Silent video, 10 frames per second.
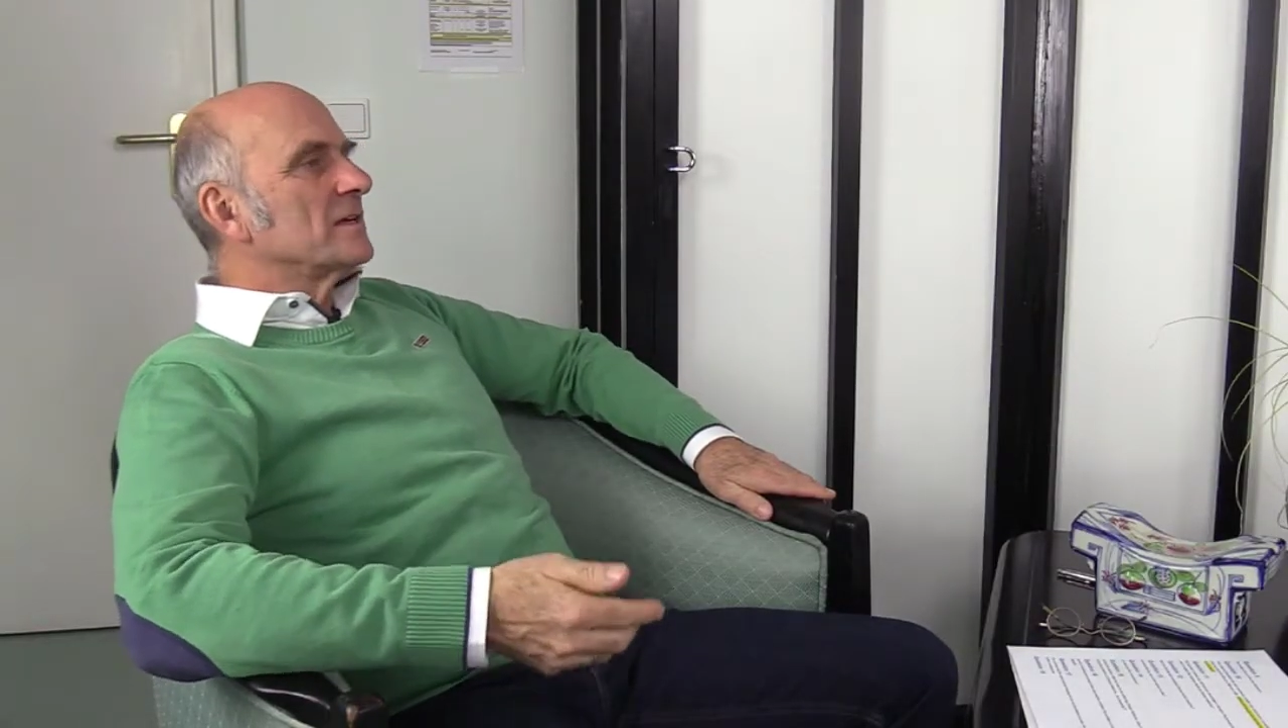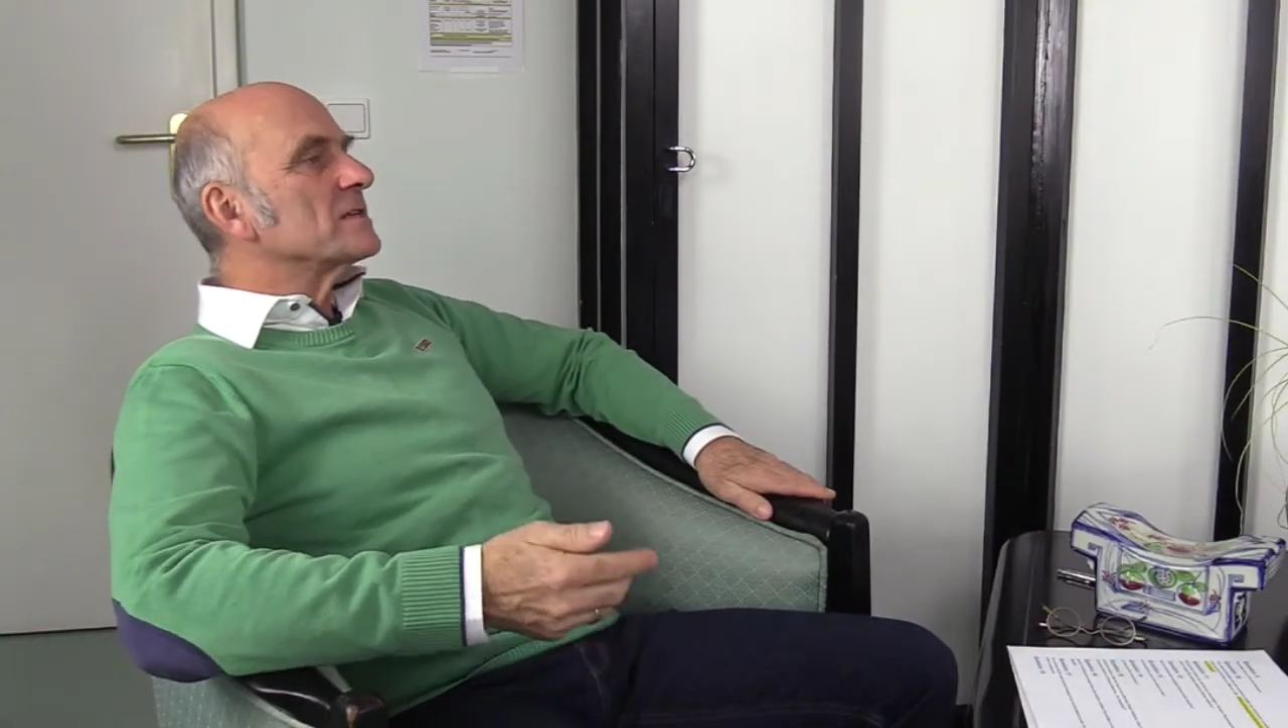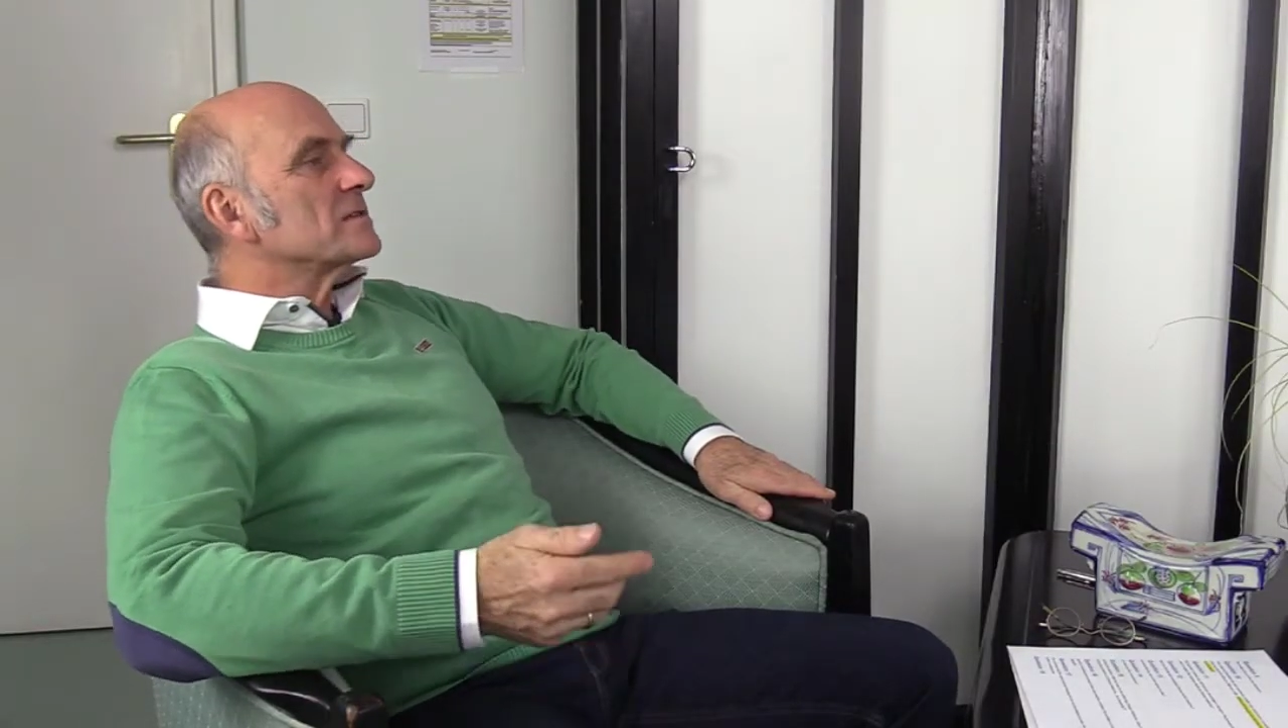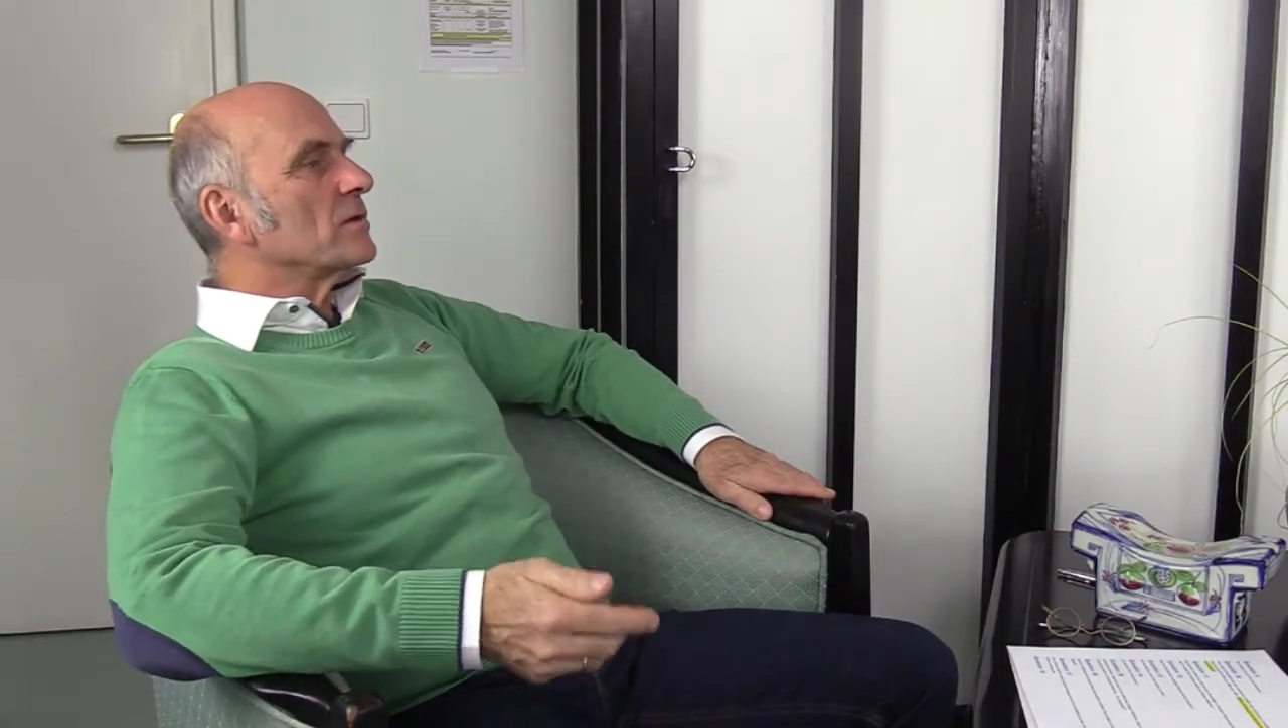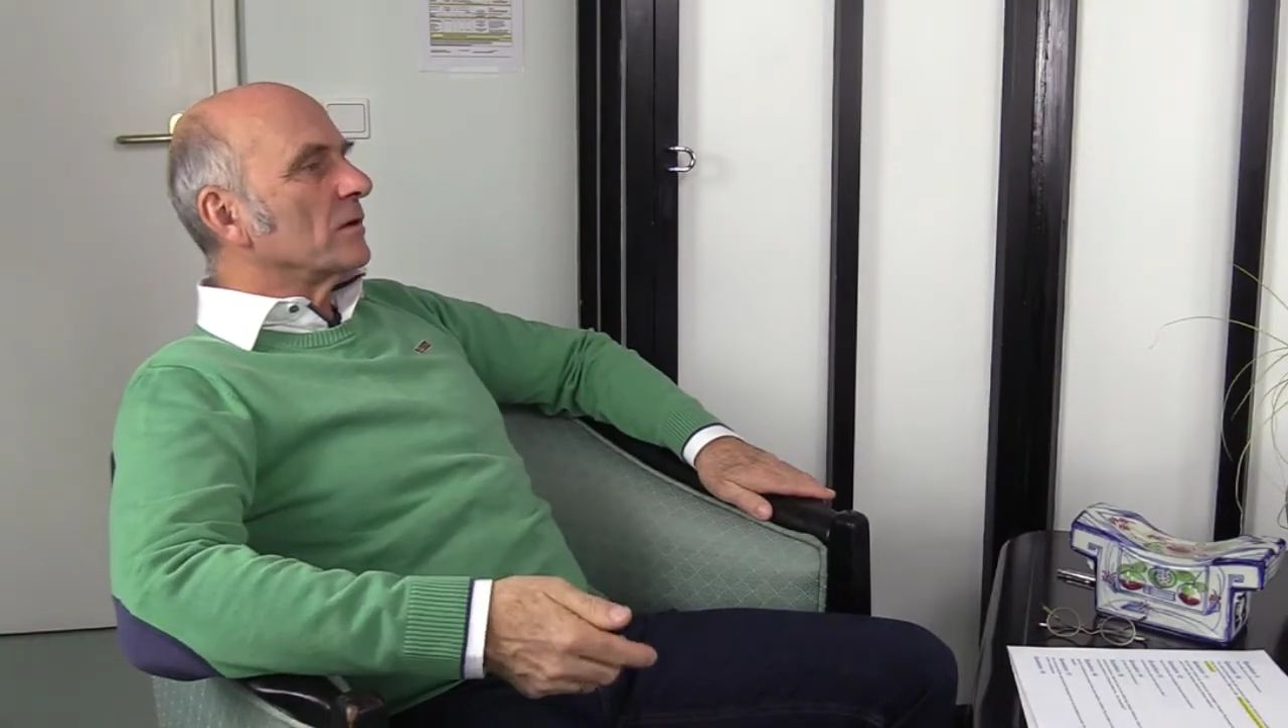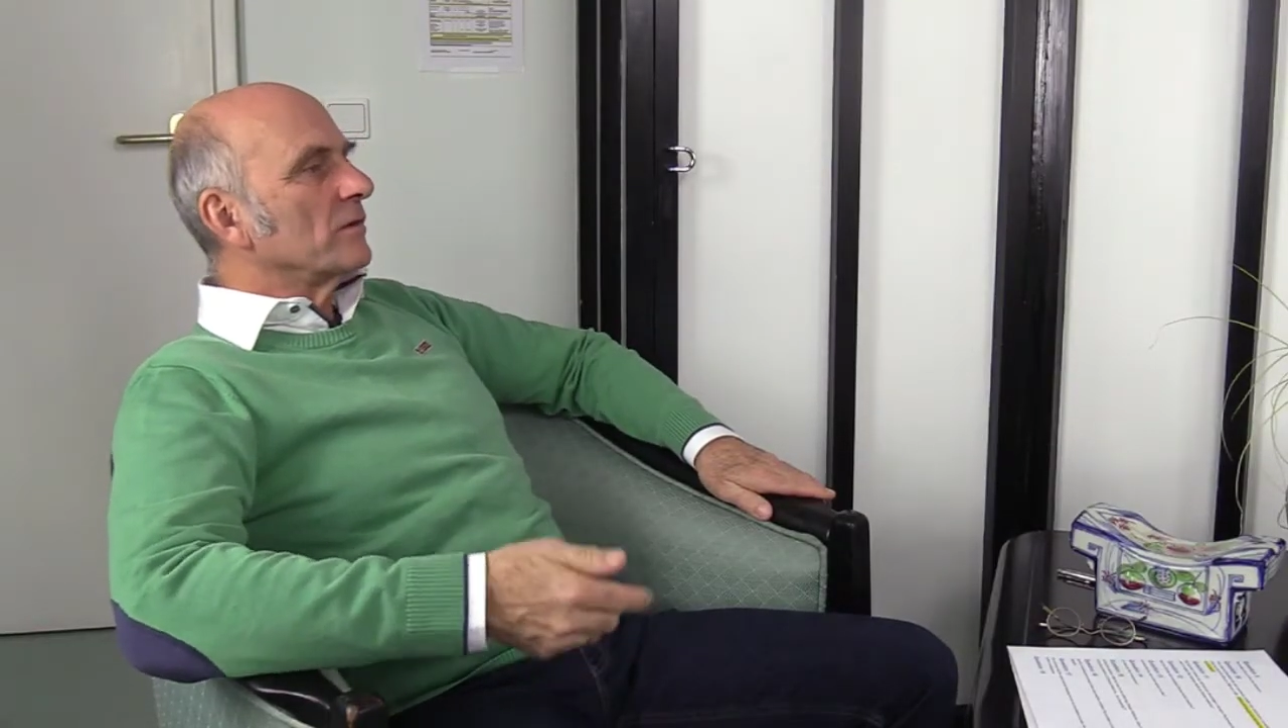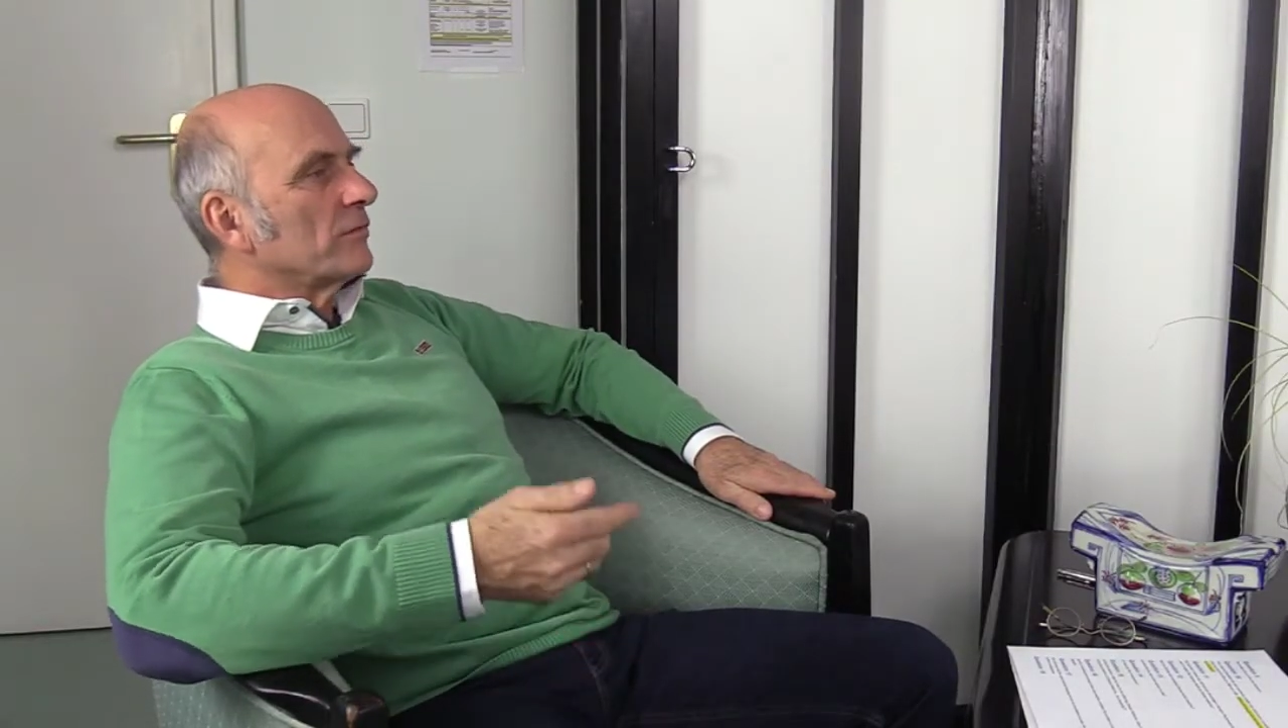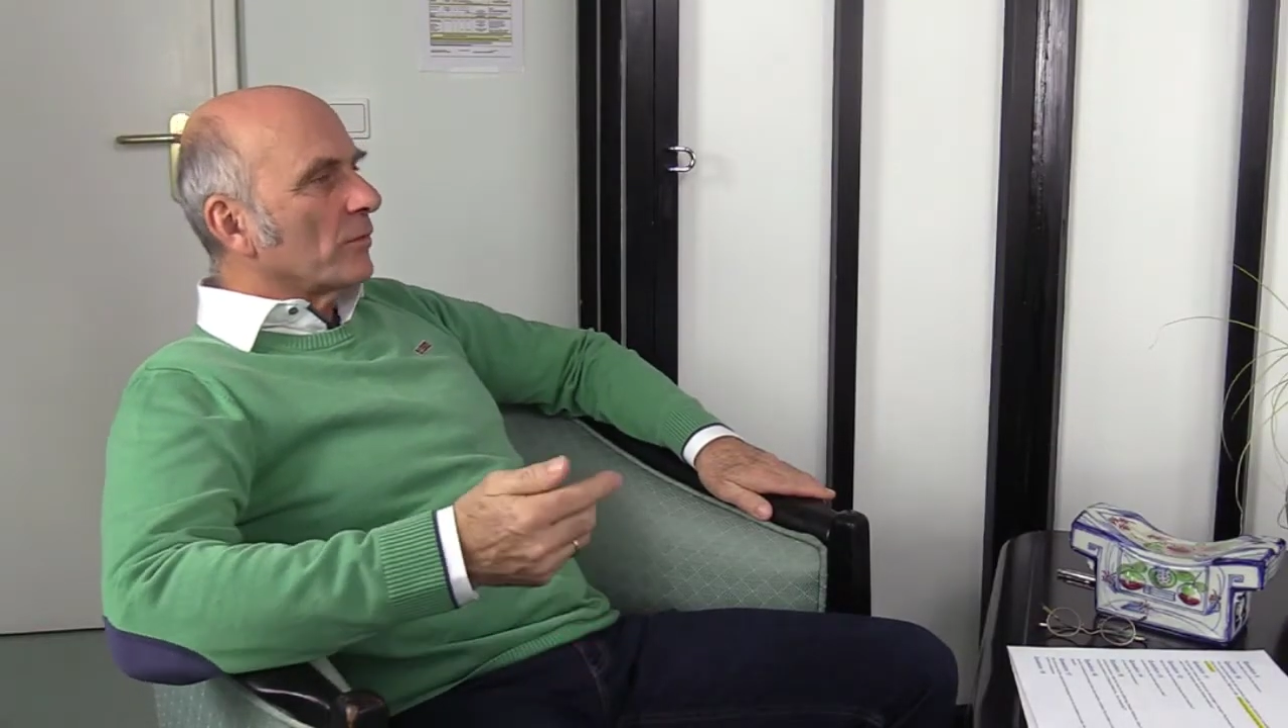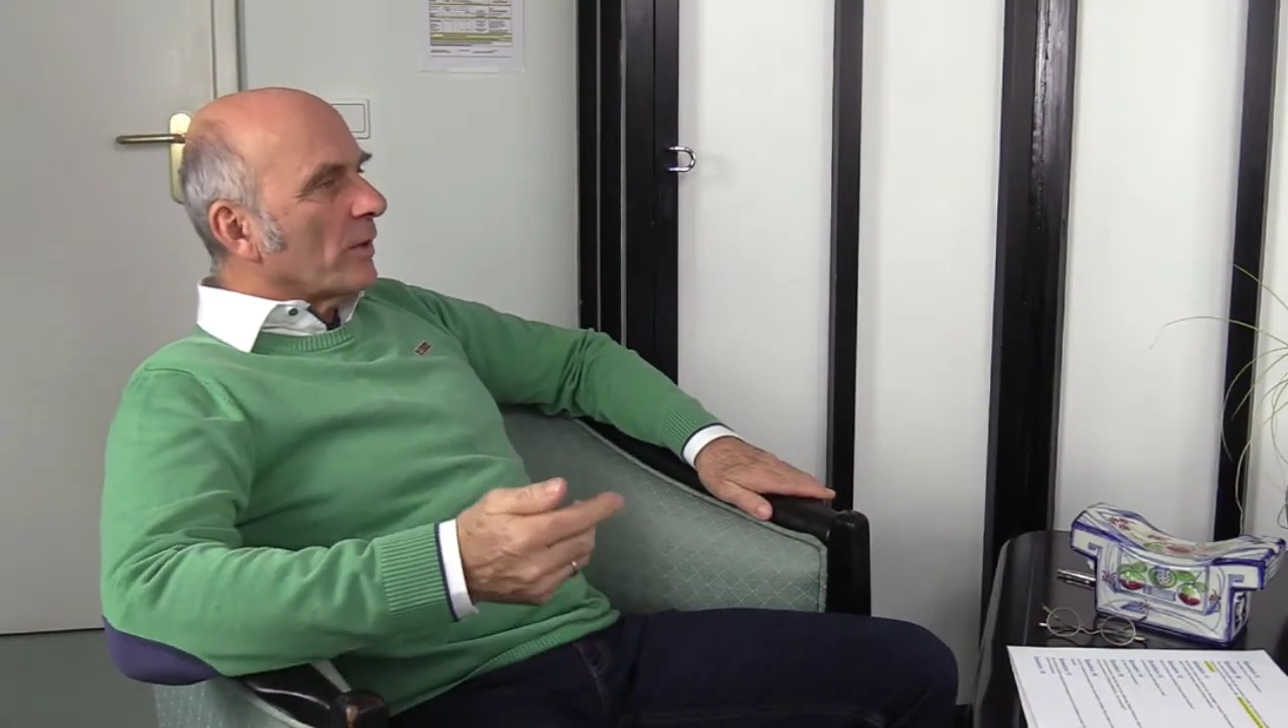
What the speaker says: solve